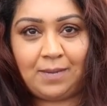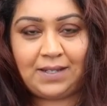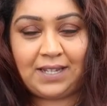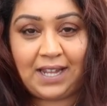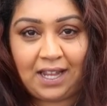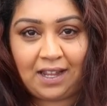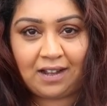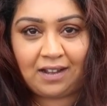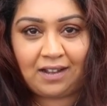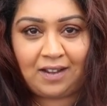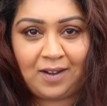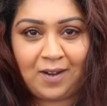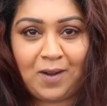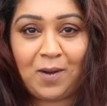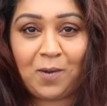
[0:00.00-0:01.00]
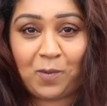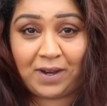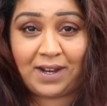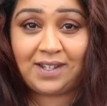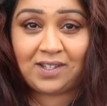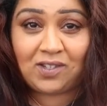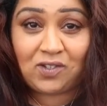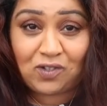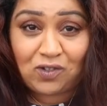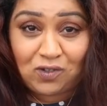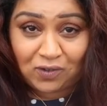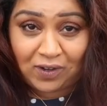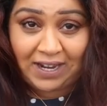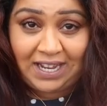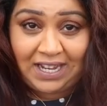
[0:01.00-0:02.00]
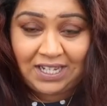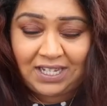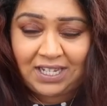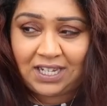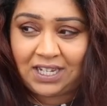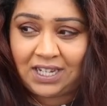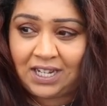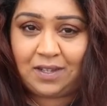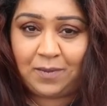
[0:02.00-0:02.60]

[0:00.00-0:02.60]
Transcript: up to here when it's straight.